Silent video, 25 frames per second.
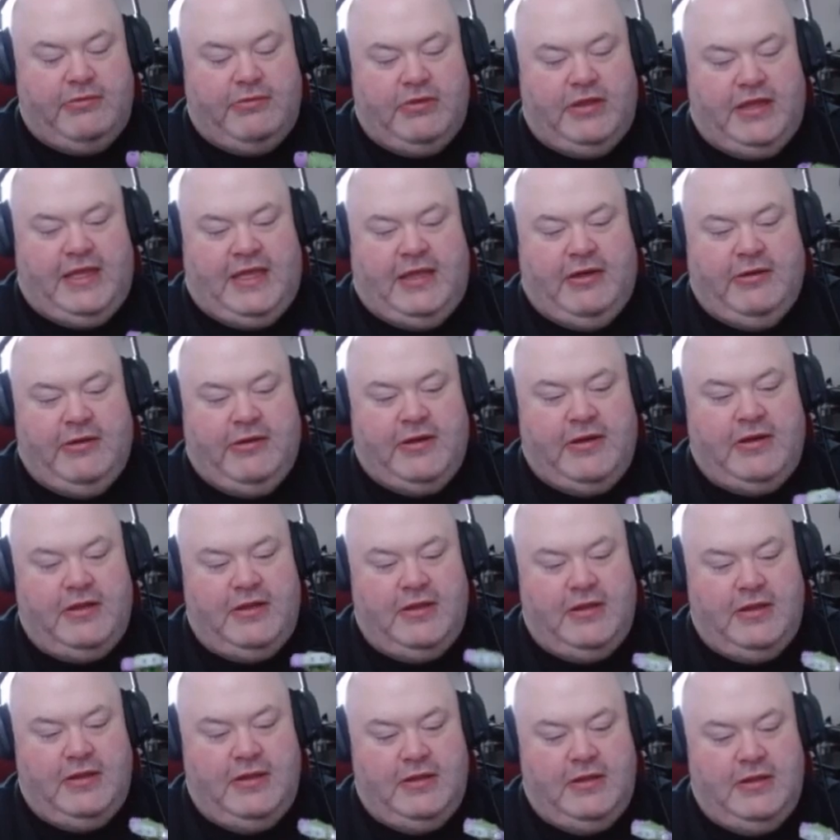really hear it,
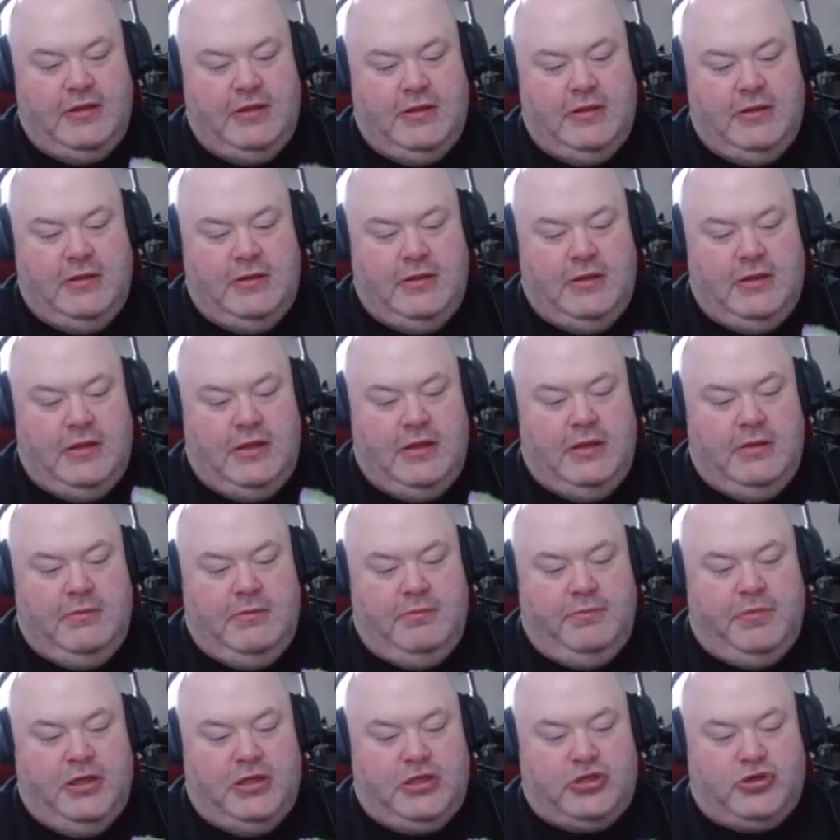
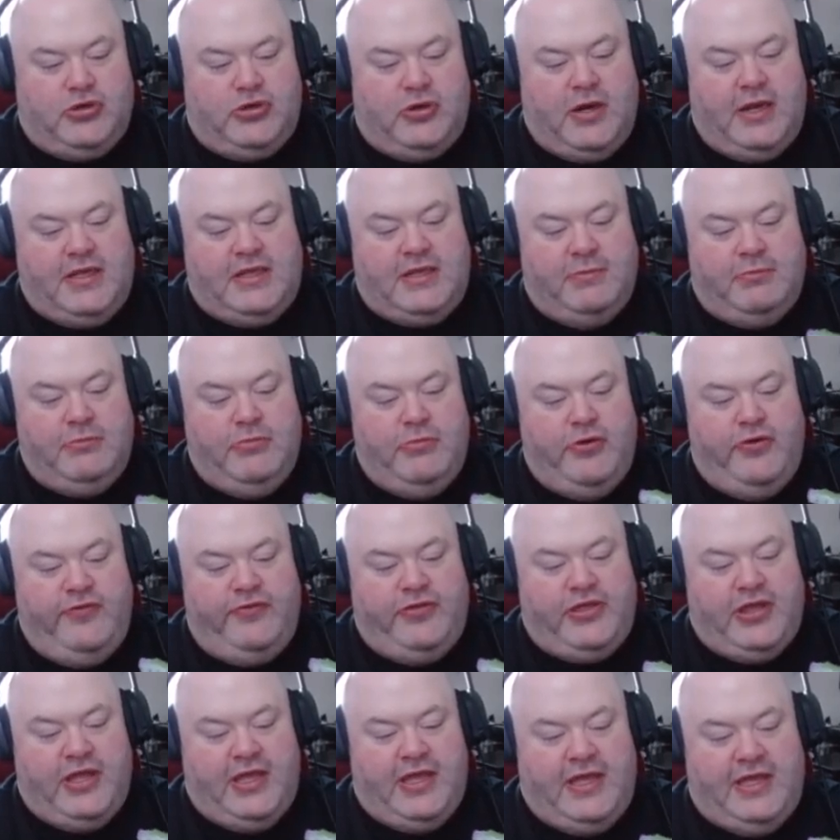but trying to
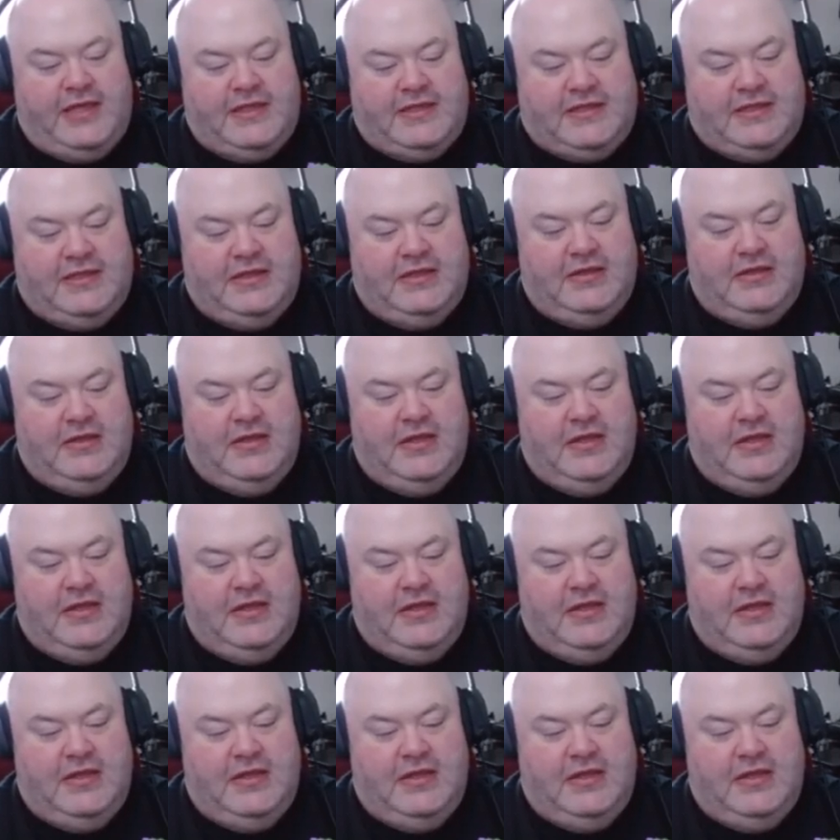move things,